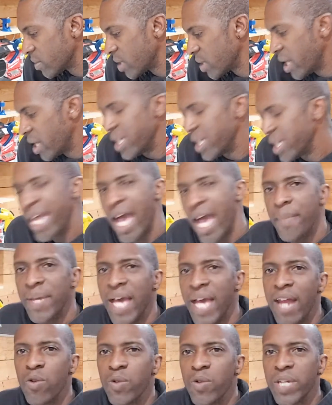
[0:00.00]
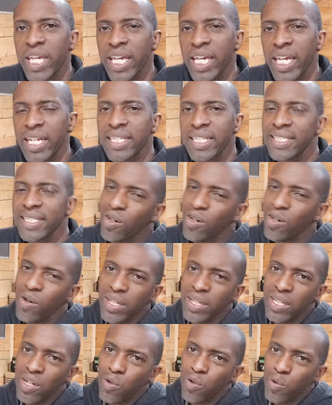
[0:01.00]
Yeah, I mean, I don't get, I
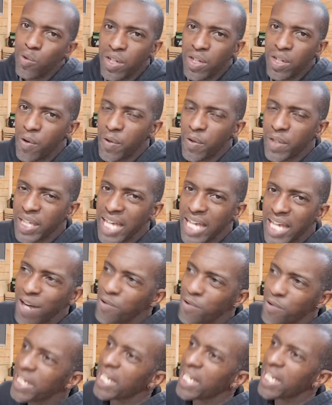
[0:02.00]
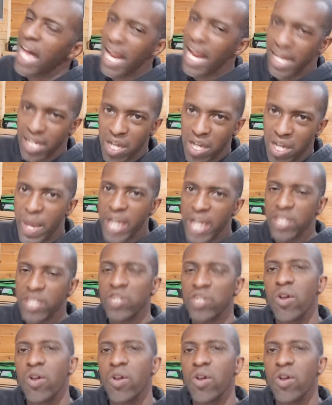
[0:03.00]
don't get a lot of comebacks.